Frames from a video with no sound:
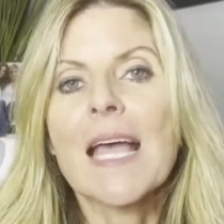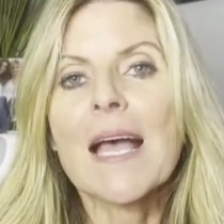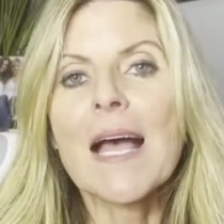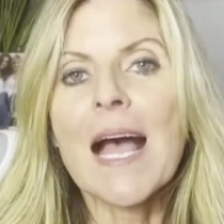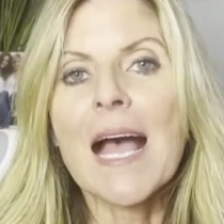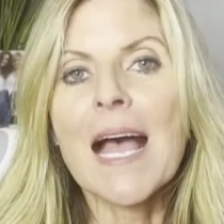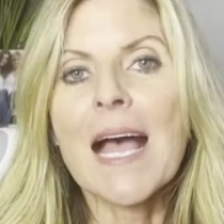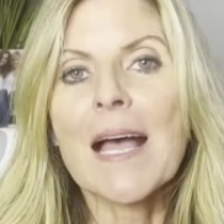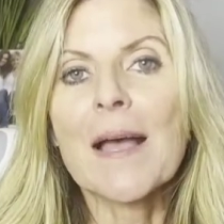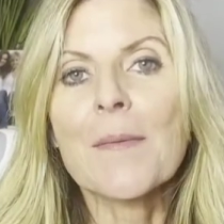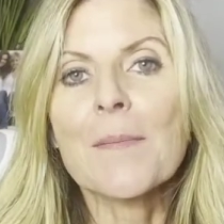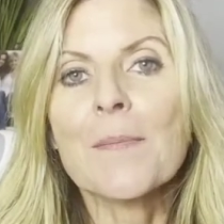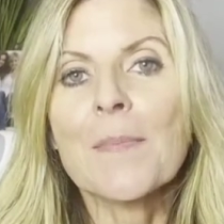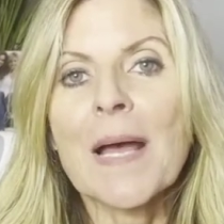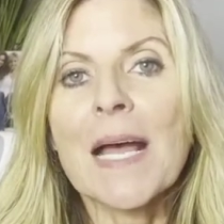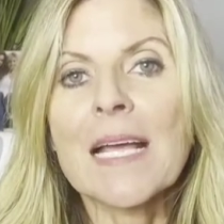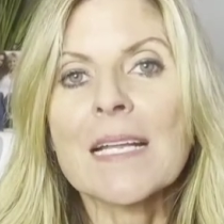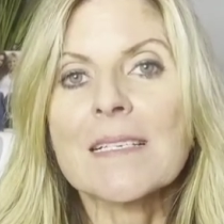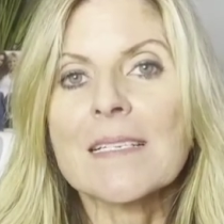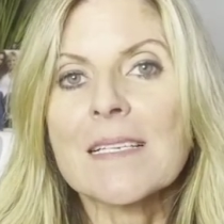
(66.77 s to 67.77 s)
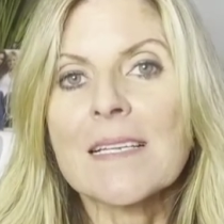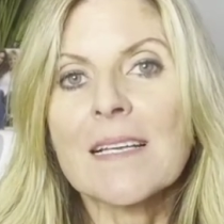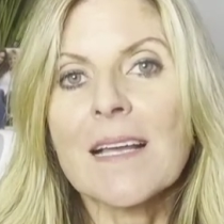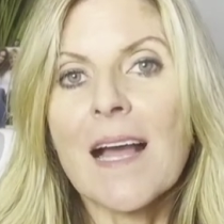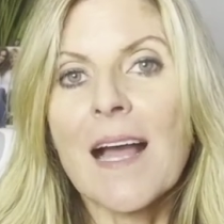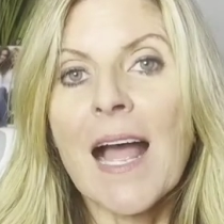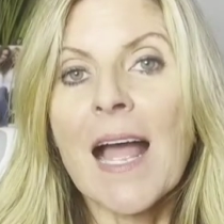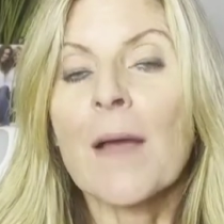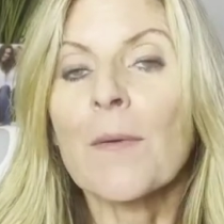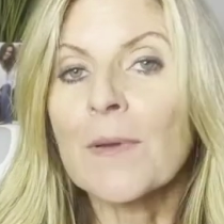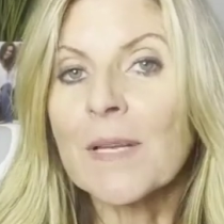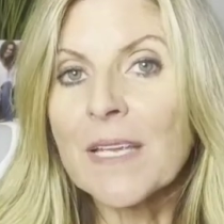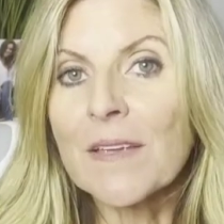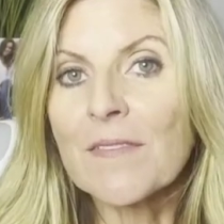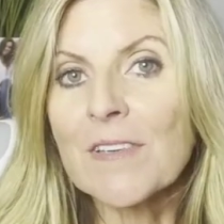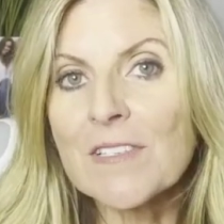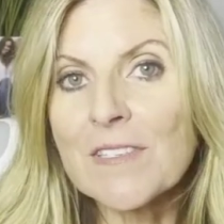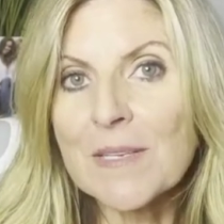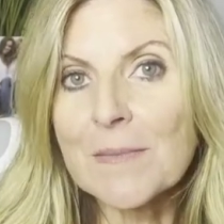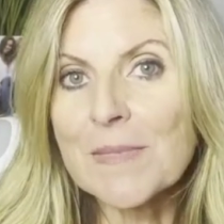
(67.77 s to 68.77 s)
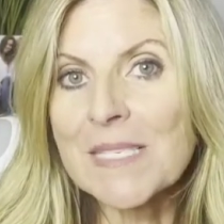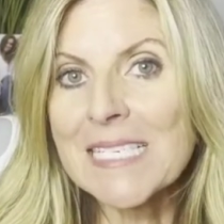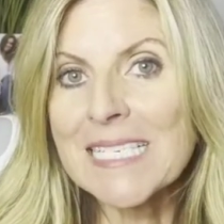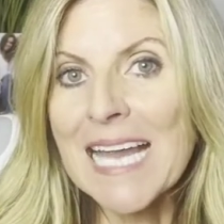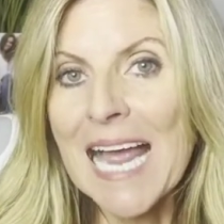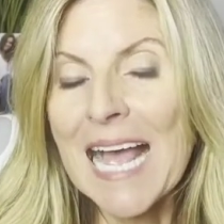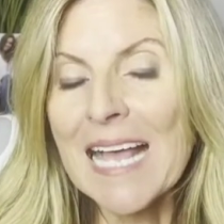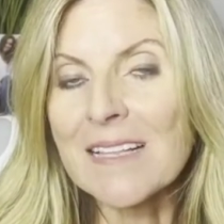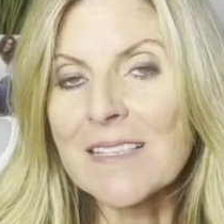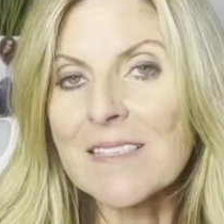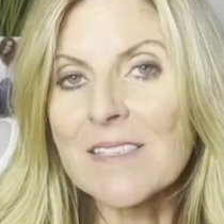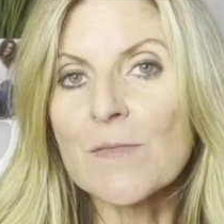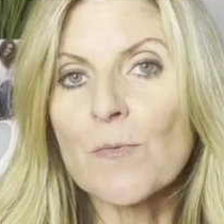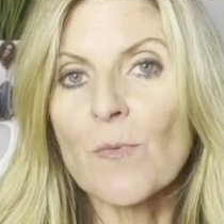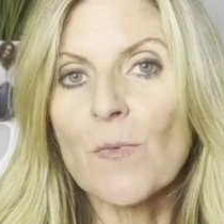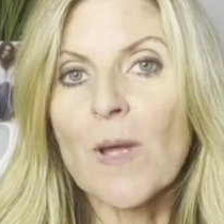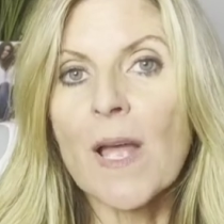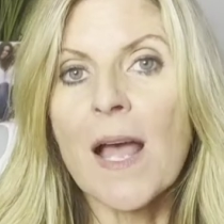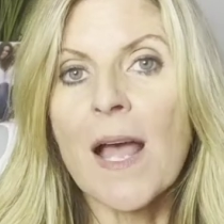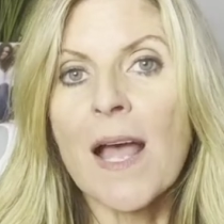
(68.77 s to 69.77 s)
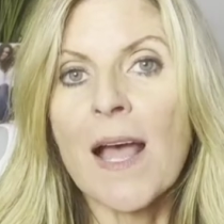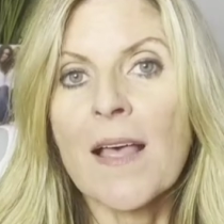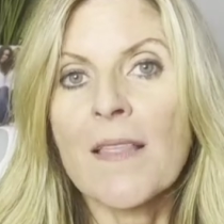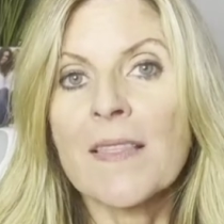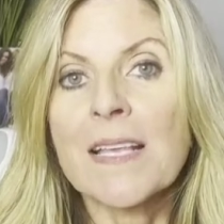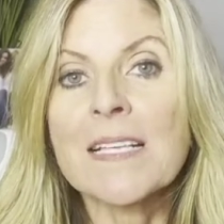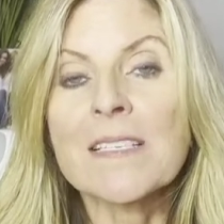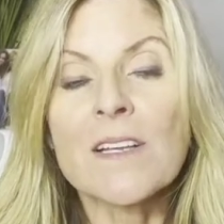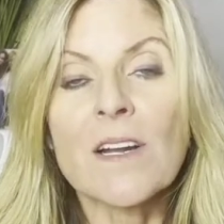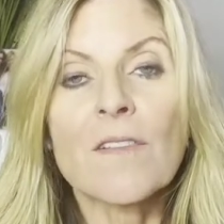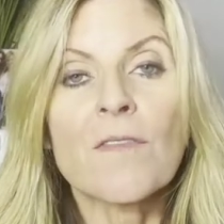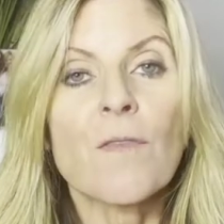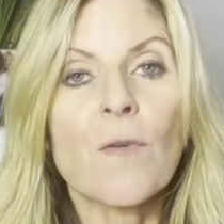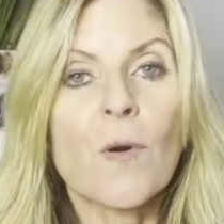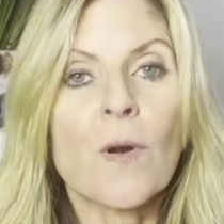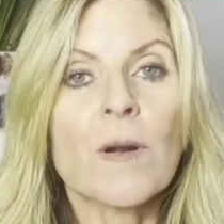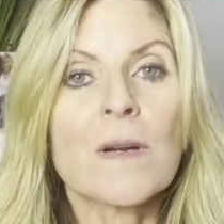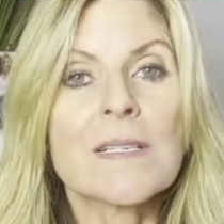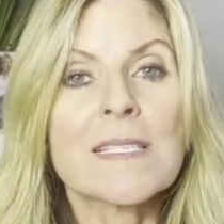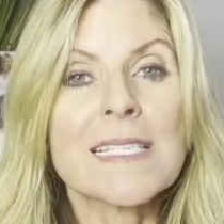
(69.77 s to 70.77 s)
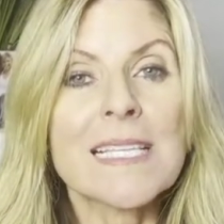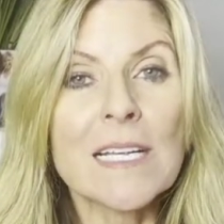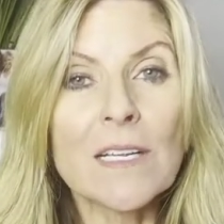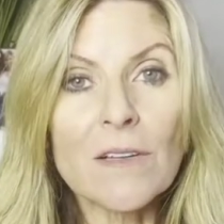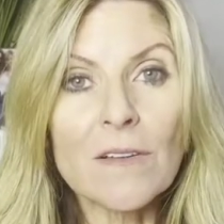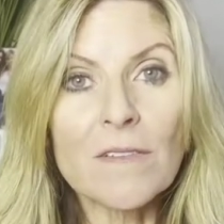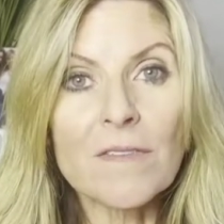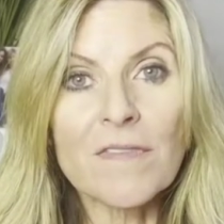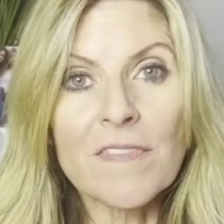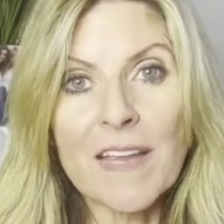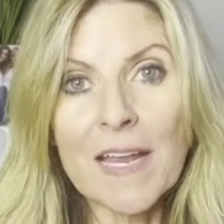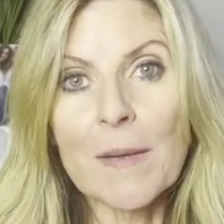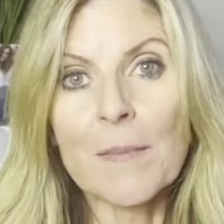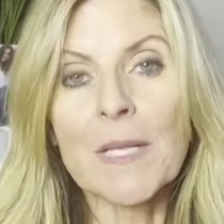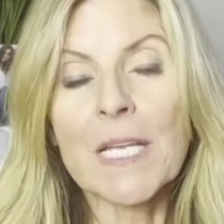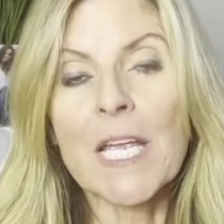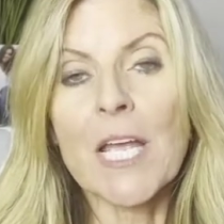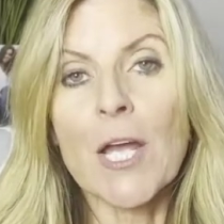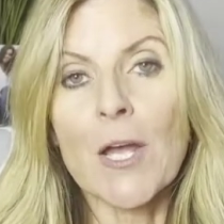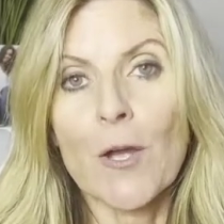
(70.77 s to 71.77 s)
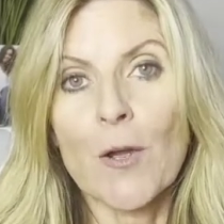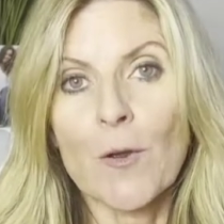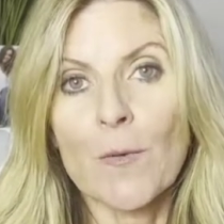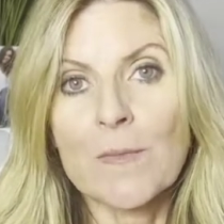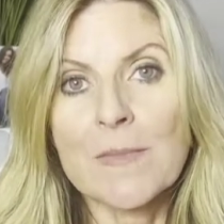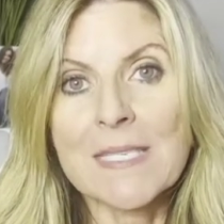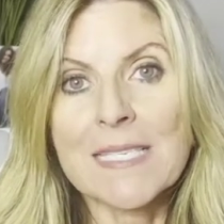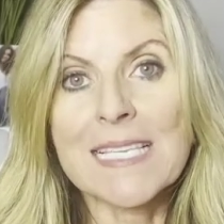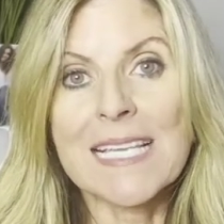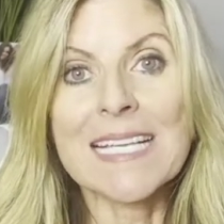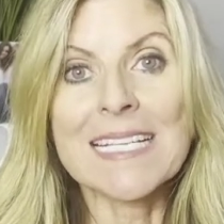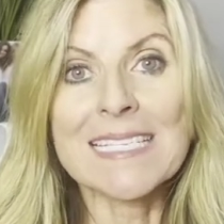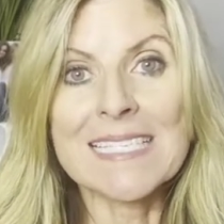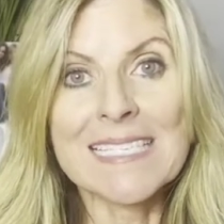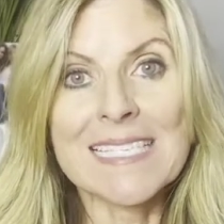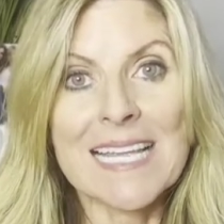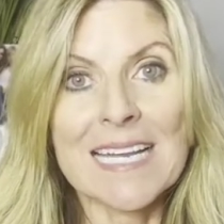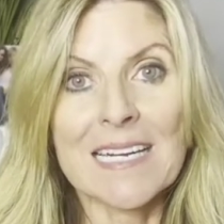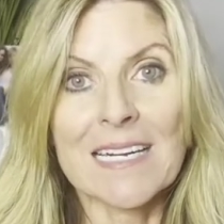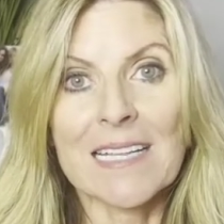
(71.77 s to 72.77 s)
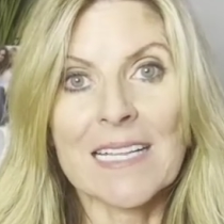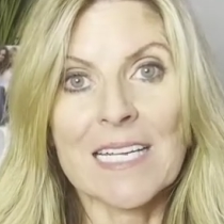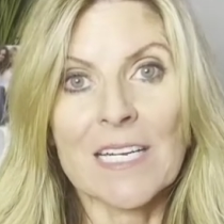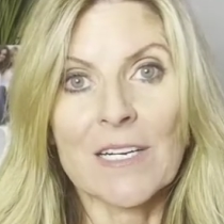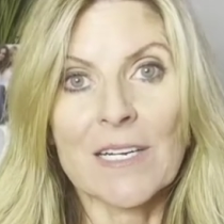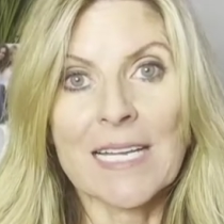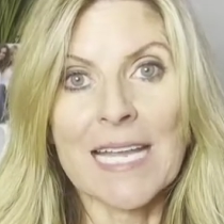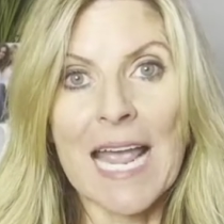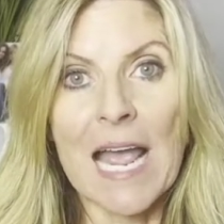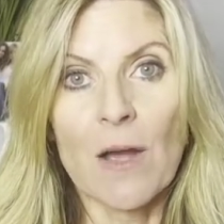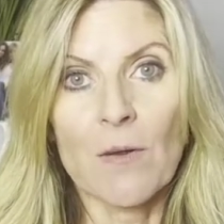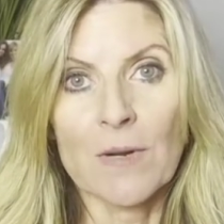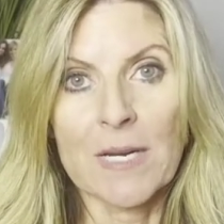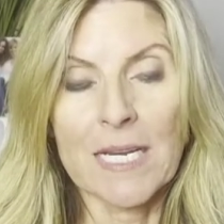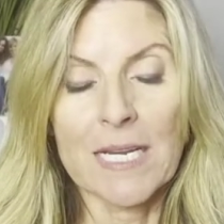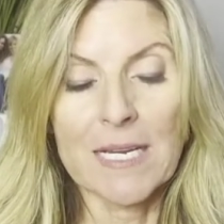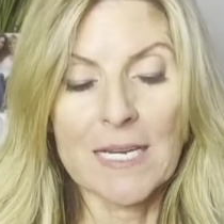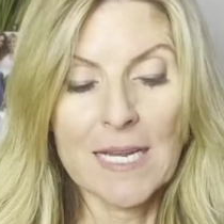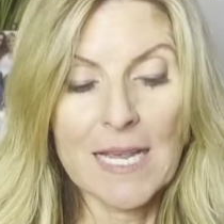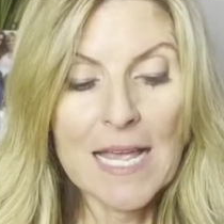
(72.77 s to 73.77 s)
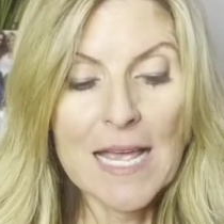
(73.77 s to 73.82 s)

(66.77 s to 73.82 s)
Uh, but I will give you some stats. Uh, these are for single family homes in Santa Clara County.